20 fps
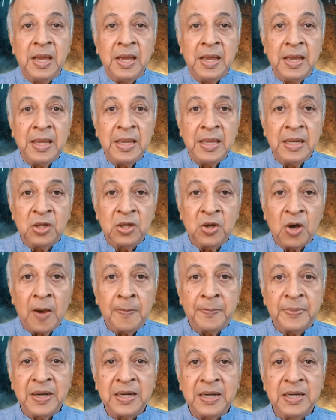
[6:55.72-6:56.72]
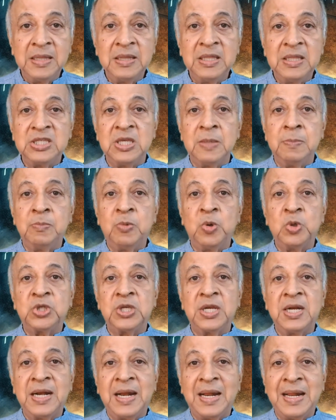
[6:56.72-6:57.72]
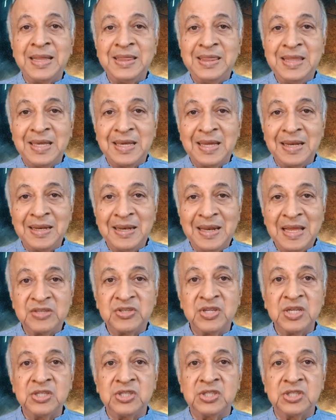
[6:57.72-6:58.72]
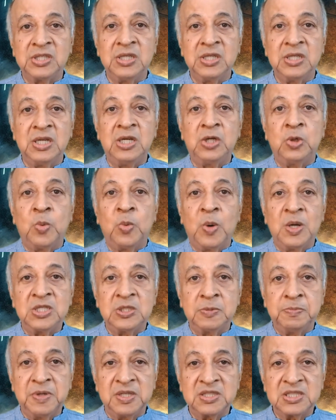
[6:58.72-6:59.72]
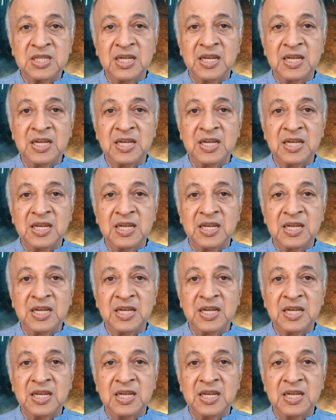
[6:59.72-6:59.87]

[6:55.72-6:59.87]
incorporating these emotional and ethical lessons into one's personal